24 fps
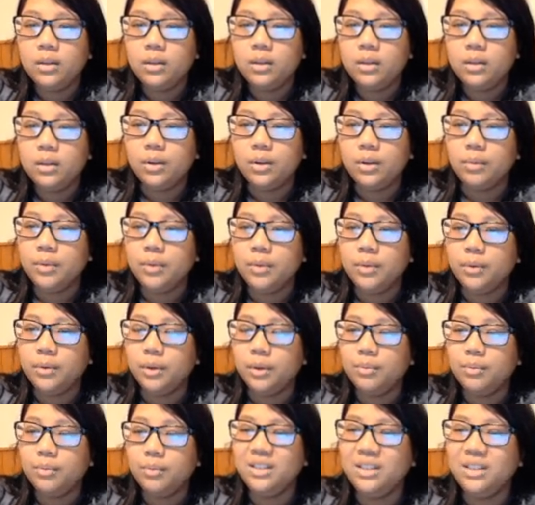Okay, there we go.
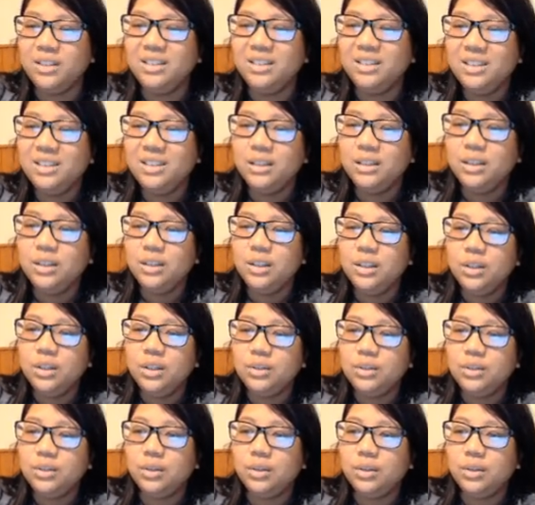
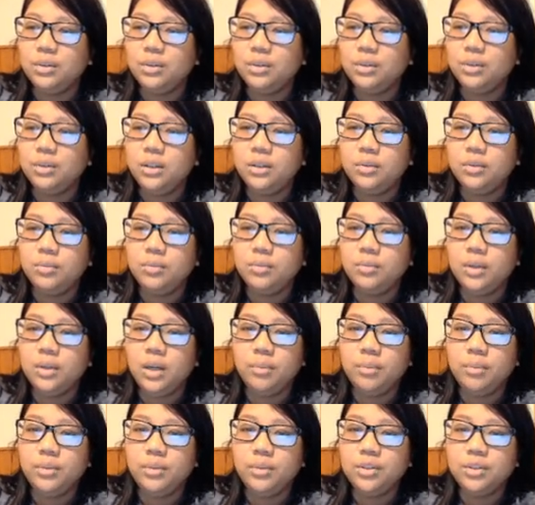So,
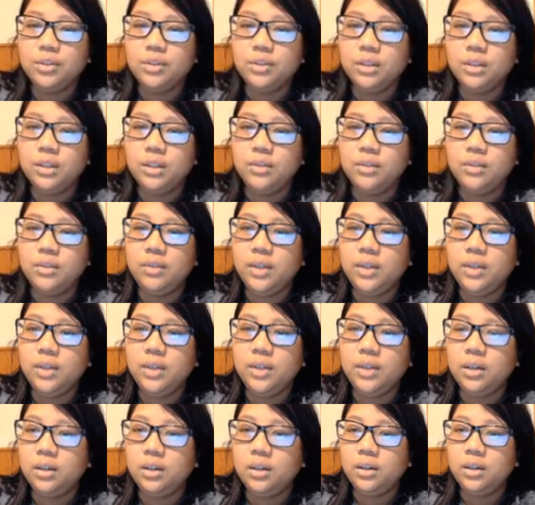I'm just gonna leave that
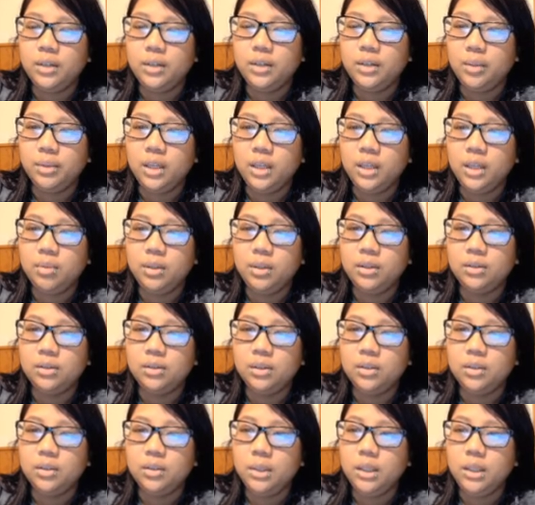blank because it's
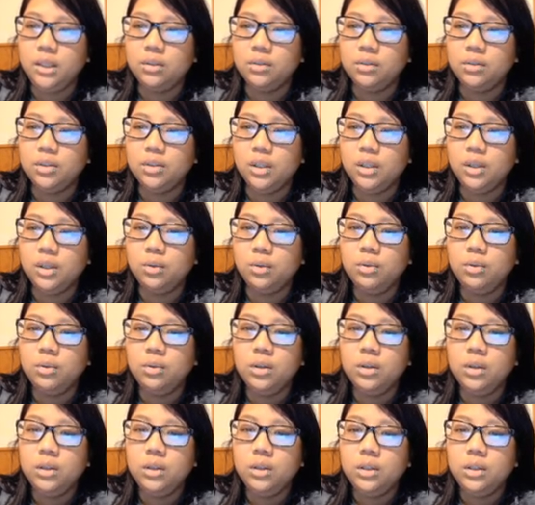being slow.
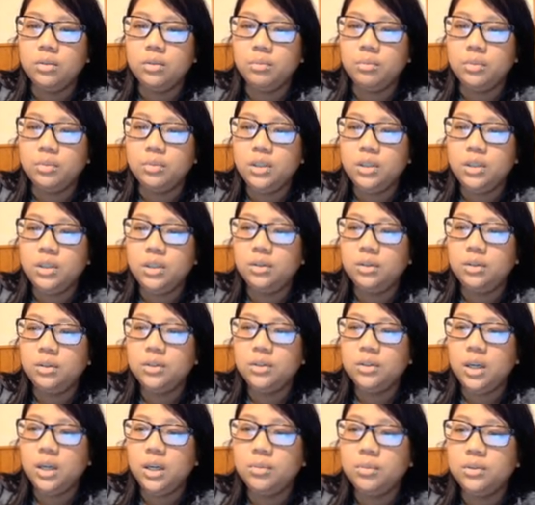So material is
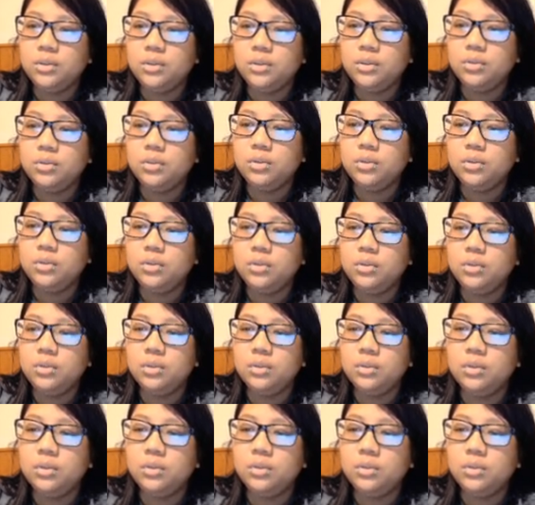optional.
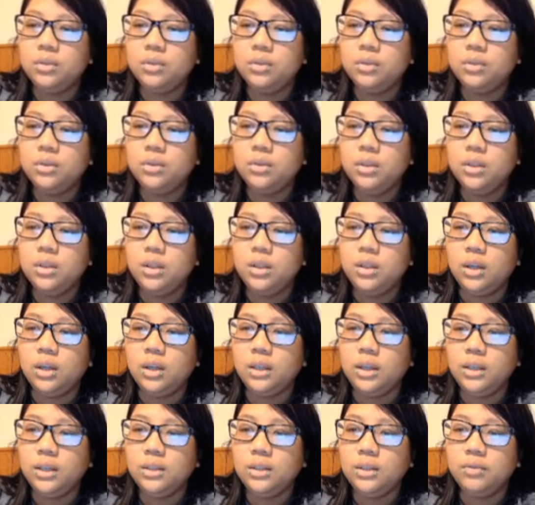I
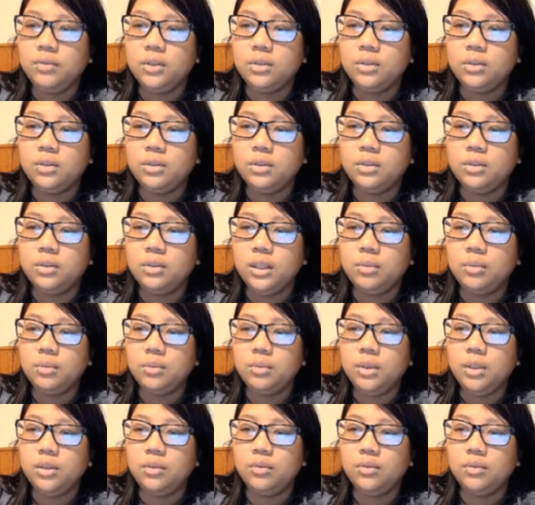guess if it's gonna like
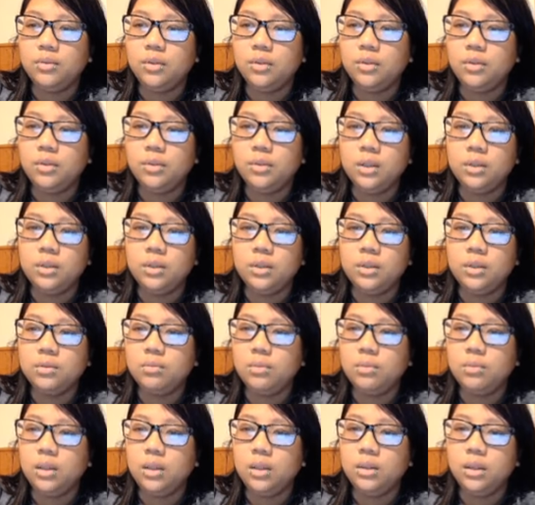appear in front of my
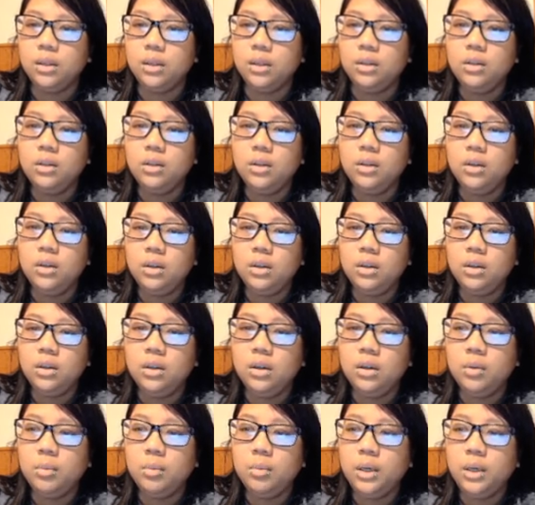thing.
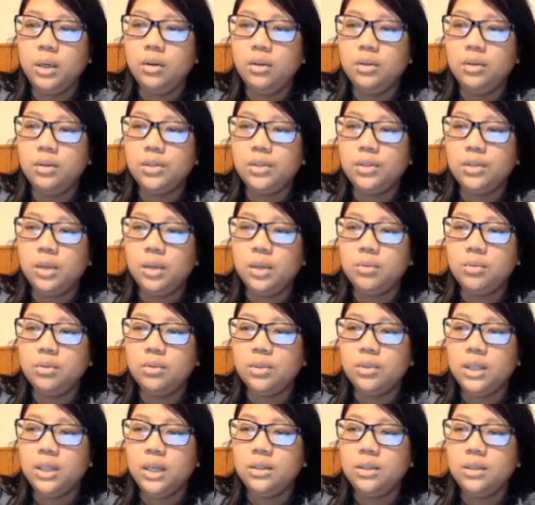Pattern is optional.
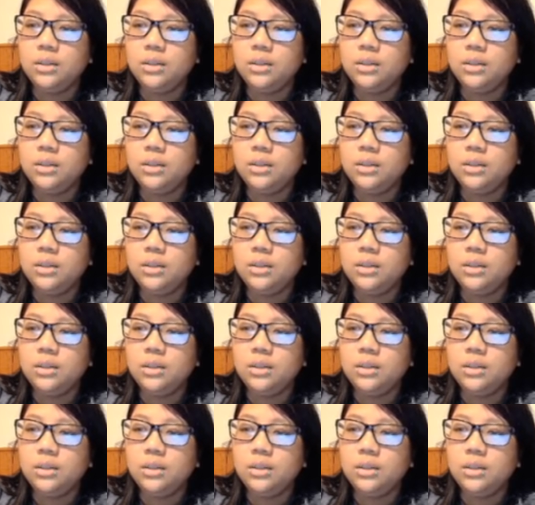Size is